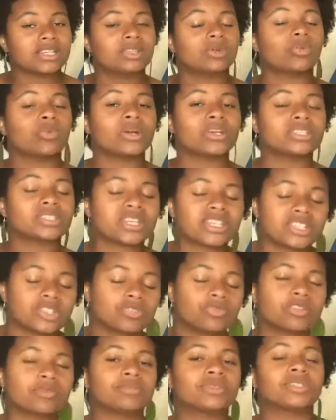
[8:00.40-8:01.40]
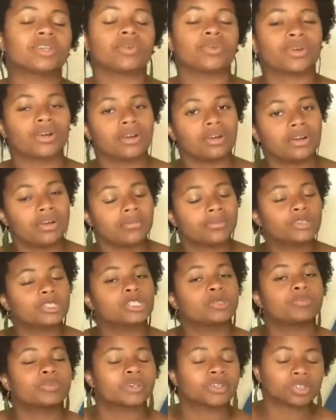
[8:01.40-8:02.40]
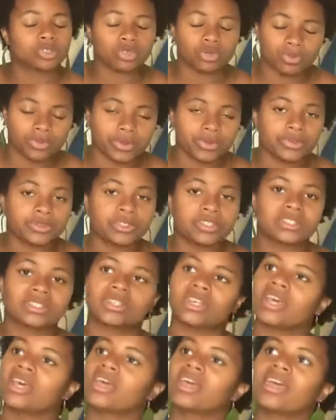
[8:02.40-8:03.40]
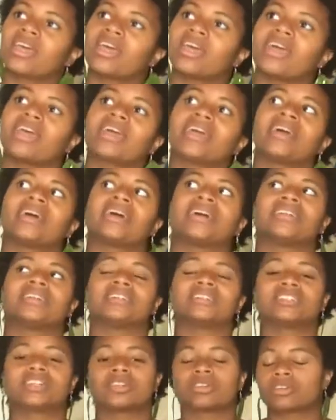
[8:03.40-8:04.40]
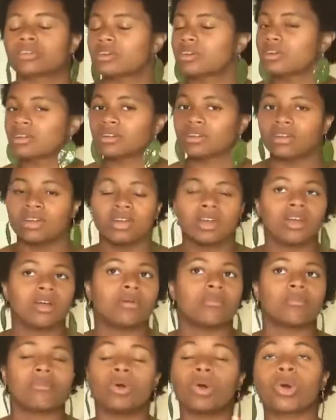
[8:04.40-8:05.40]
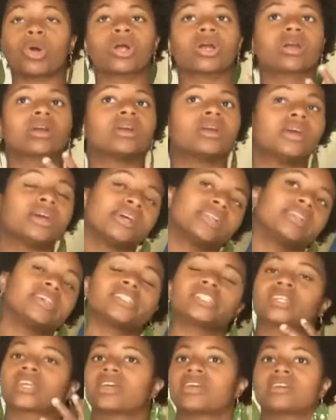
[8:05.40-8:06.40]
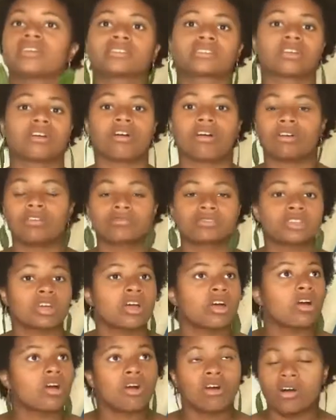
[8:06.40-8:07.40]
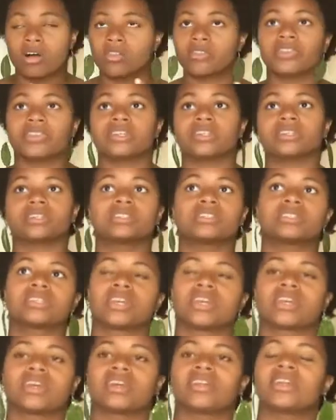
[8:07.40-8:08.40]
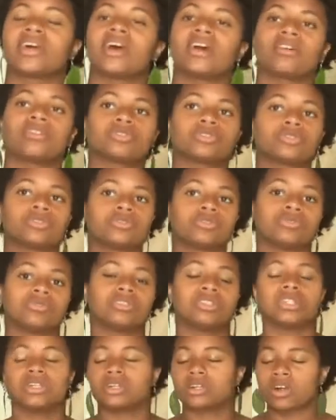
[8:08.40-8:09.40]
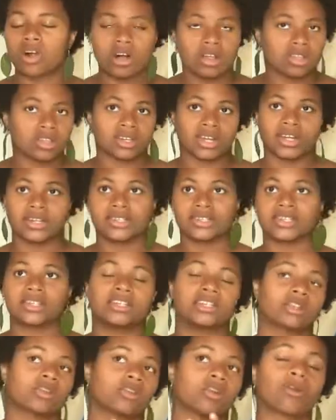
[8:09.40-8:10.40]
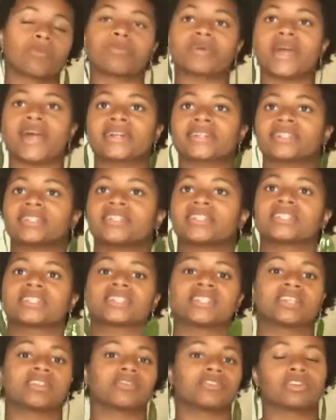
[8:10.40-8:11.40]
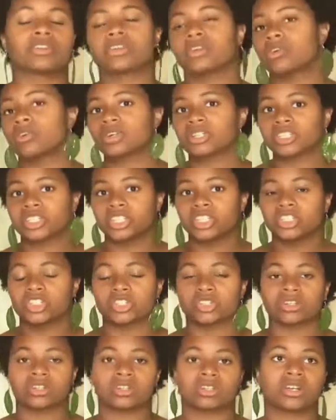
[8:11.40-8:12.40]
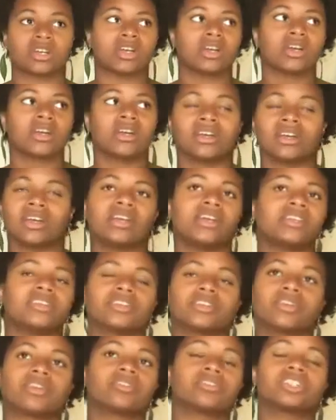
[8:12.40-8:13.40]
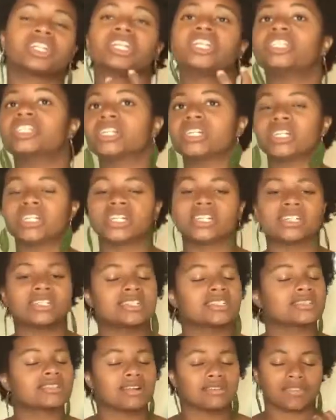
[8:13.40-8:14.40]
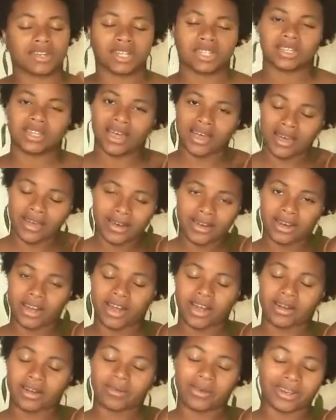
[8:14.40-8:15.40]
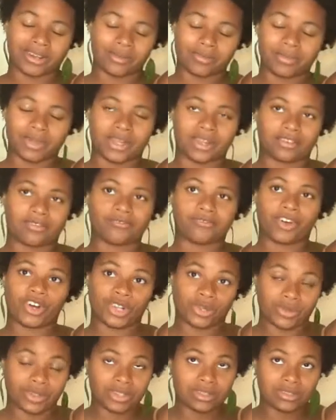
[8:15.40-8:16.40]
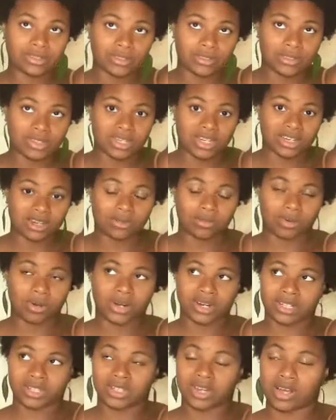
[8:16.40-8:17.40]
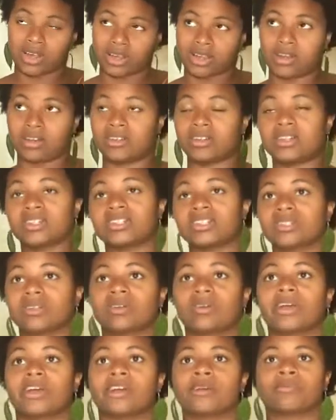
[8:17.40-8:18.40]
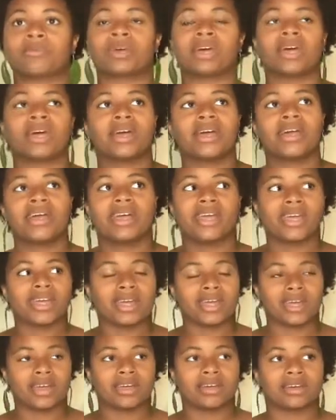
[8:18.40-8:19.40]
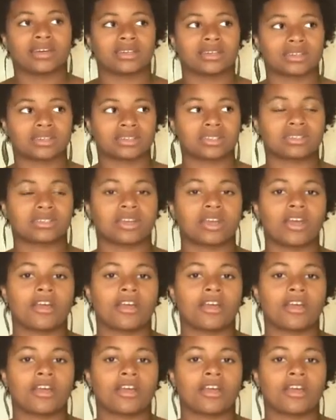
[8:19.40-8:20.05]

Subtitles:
the West has stripped yoga of its spiritual roots, and to learn more and educate yourselves on this and how to decolonize it in your own practice, and if you're a yoga teacher, in your own teachings and stuff like that, I recommend following Susanna Barkataki on Instagram. And